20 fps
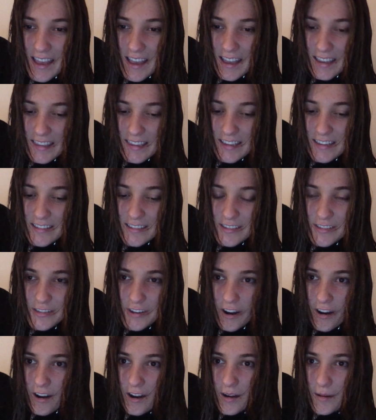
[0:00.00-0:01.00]
these
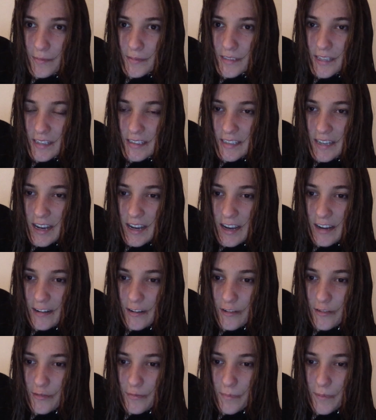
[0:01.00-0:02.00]
jobs has kind
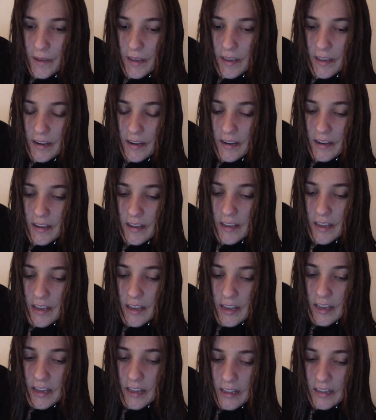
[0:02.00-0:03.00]
of been
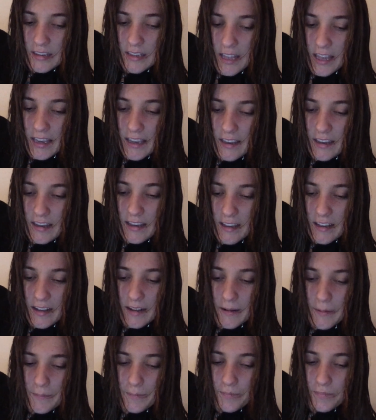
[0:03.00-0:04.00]
like
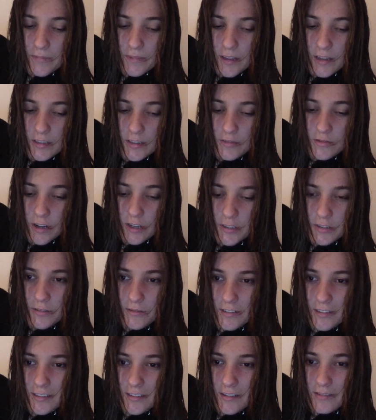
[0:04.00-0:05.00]
a structural
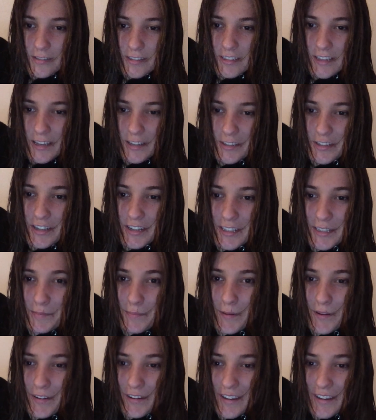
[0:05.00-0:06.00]
dissociation
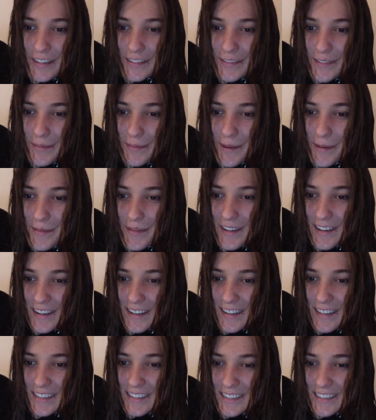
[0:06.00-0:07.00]
experience for me,
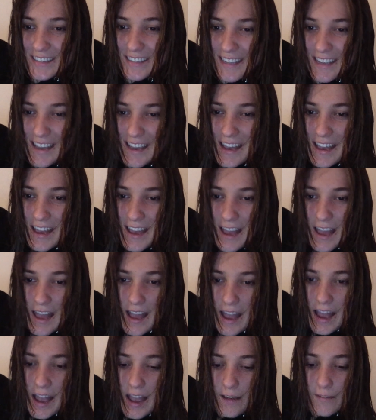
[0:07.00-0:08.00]
because
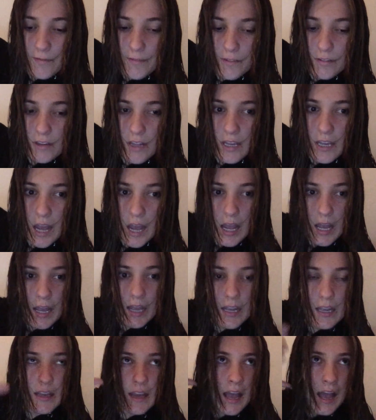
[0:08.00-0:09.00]
I feel like
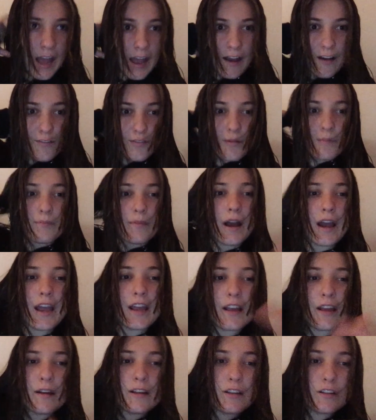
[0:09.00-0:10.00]
I have
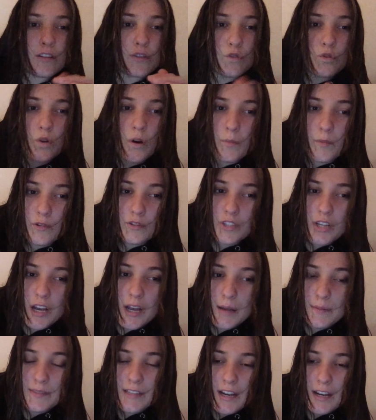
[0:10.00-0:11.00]
my normal
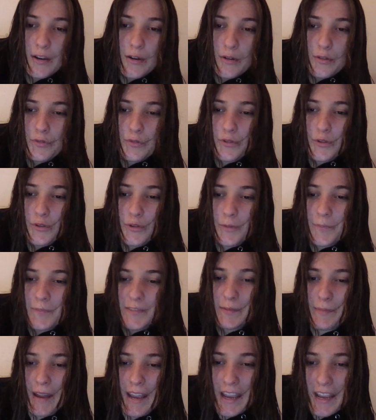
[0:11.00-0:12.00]
jobs that I go through.
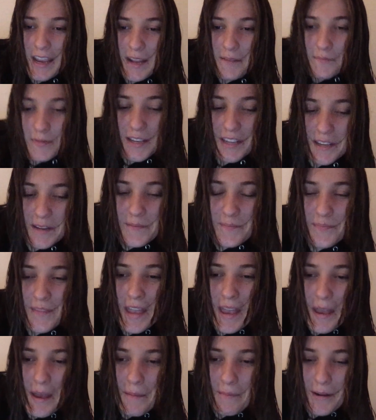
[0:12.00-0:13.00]
It's my ANP.
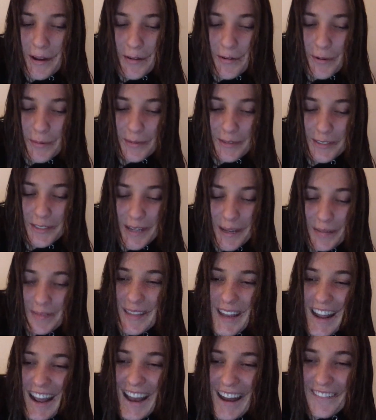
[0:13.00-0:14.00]
My normal jobs
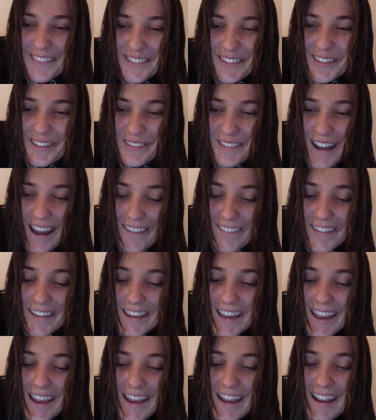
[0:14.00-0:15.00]
that I have to
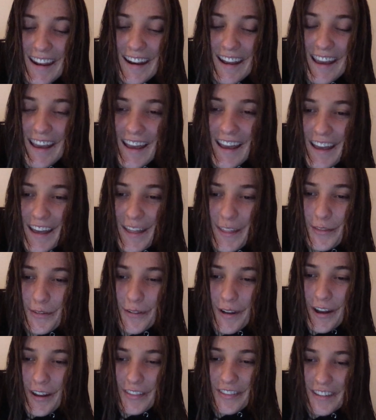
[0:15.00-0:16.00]
navigate
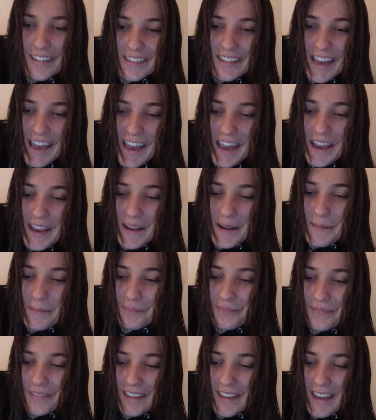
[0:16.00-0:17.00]
throughout the day.
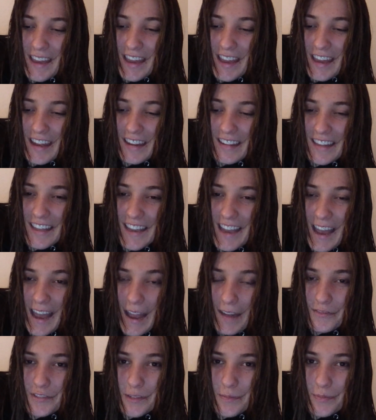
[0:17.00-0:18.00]
And, like, I
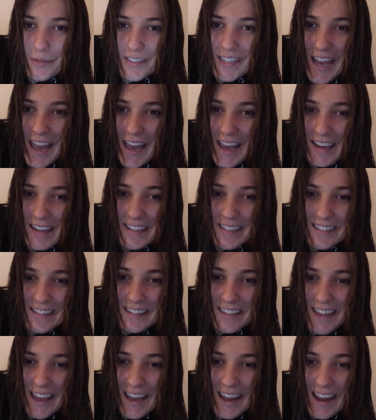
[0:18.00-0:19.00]
have to pretend
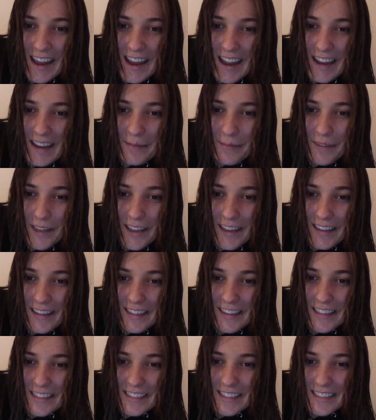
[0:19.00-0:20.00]
that I am, like,
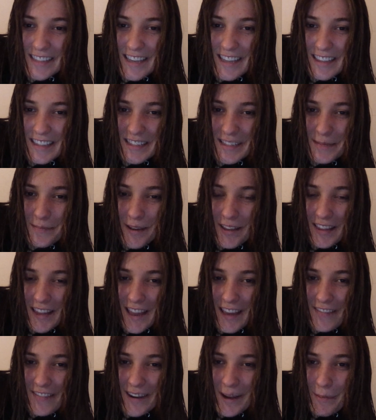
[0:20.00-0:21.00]
this is it. This is my
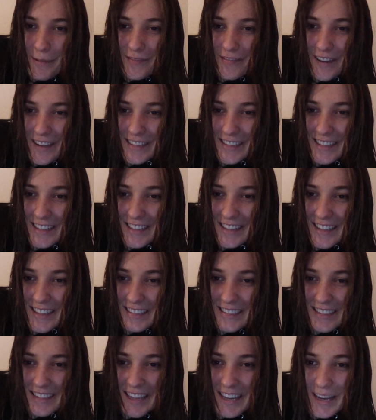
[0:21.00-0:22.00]
life, and I'm invested in
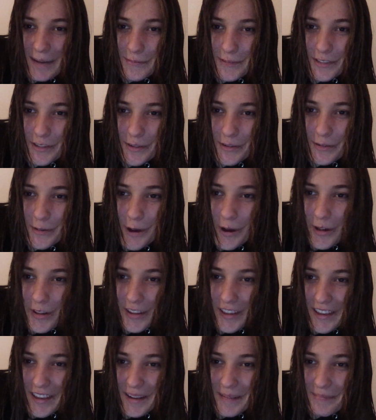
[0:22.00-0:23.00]
this, and, like, I'm so all
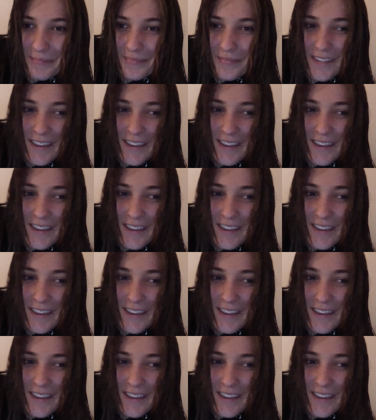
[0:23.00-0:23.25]
in.